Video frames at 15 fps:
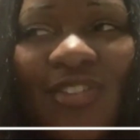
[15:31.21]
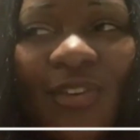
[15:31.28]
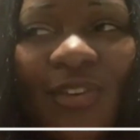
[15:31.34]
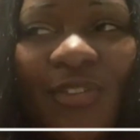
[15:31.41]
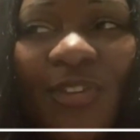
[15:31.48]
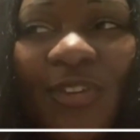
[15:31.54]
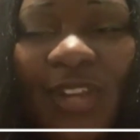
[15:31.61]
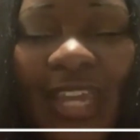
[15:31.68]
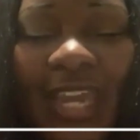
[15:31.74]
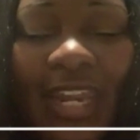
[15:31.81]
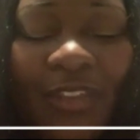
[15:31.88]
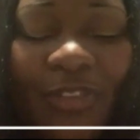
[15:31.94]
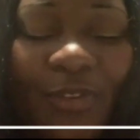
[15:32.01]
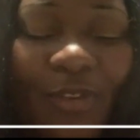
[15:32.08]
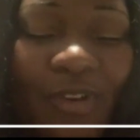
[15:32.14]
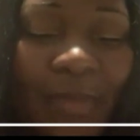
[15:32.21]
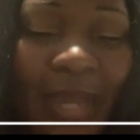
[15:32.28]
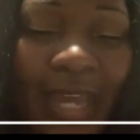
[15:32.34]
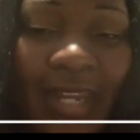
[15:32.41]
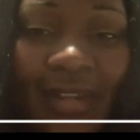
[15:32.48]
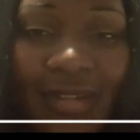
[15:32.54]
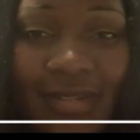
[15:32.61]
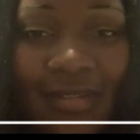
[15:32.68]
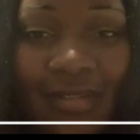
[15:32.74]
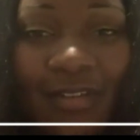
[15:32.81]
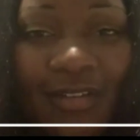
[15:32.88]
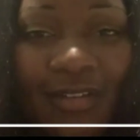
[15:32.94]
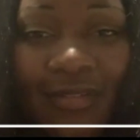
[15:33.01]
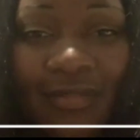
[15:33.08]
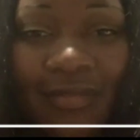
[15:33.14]
So, you know, they kind of throw them out there
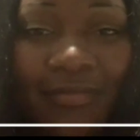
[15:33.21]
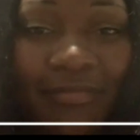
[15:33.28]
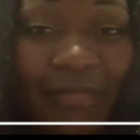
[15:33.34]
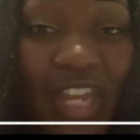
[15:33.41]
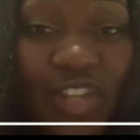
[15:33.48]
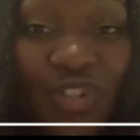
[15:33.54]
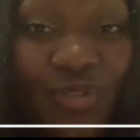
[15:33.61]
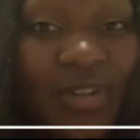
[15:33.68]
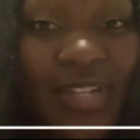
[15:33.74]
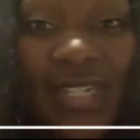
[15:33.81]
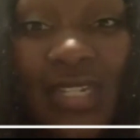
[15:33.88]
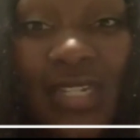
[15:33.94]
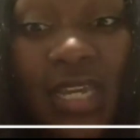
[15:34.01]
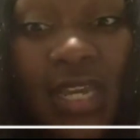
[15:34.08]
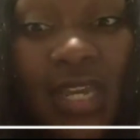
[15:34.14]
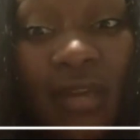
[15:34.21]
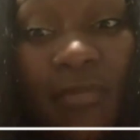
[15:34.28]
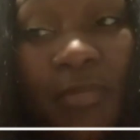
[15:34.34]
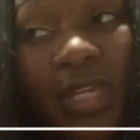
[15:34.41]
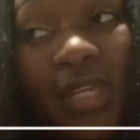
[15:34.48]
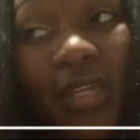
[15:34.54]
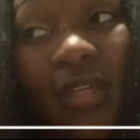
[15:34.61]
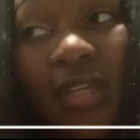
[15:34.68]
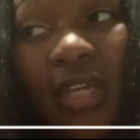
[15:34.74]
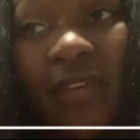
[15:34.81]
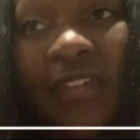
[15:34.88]
to make choices that, I mean,